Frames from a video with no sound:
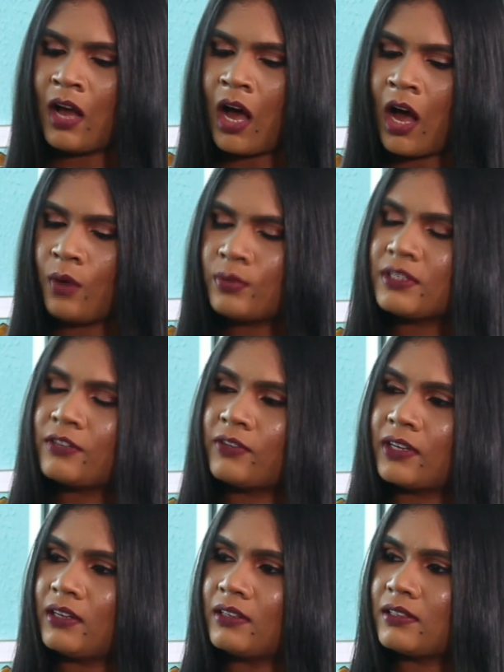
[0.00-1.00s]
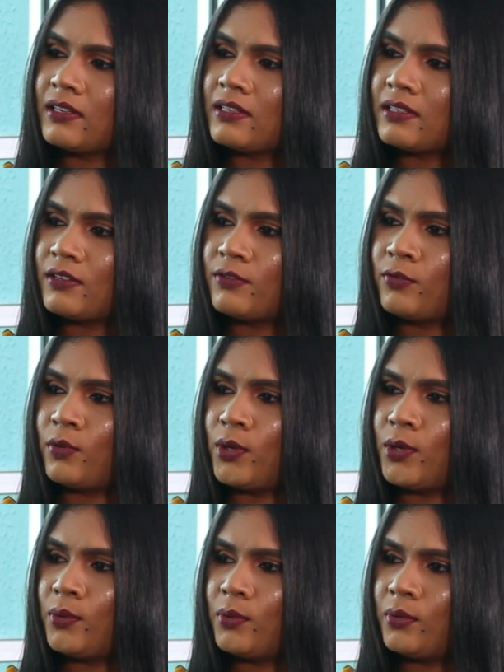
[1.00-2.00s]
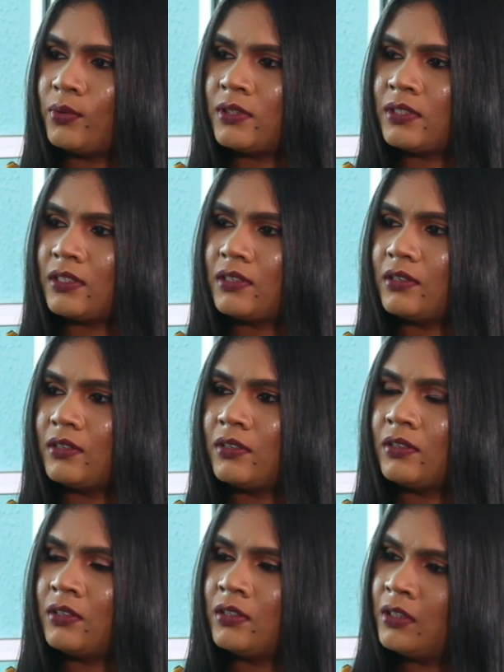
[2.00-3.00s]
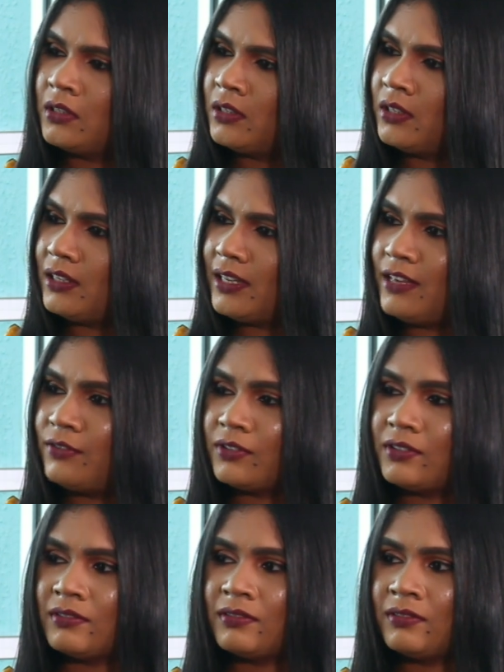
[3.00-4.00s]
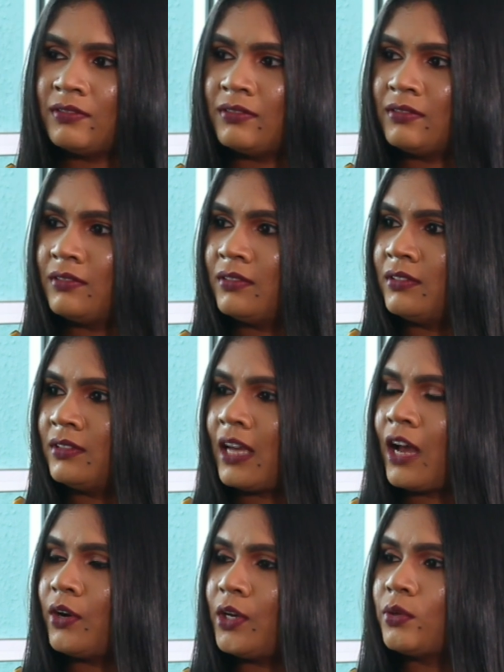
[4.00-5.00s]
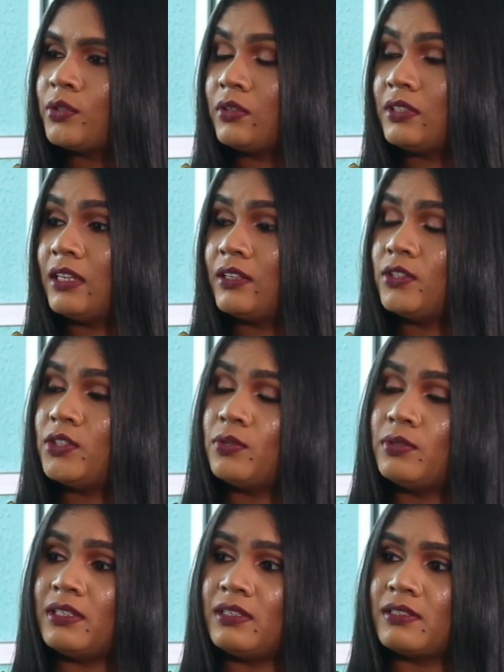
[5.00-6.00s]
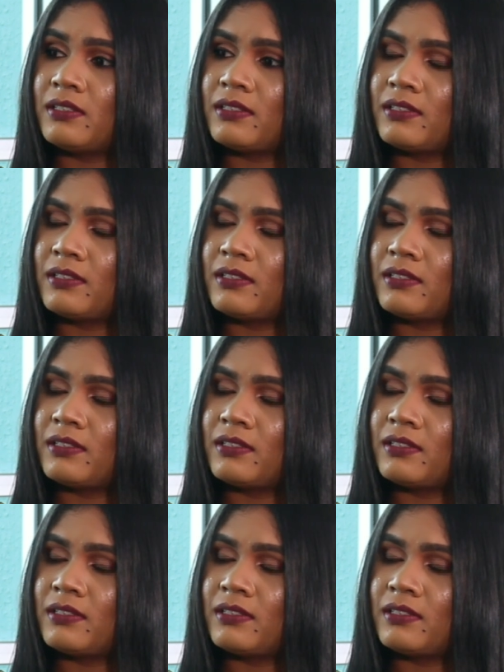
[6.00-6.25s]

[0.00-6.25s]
How difficult is it for you to even carry out your daily duties?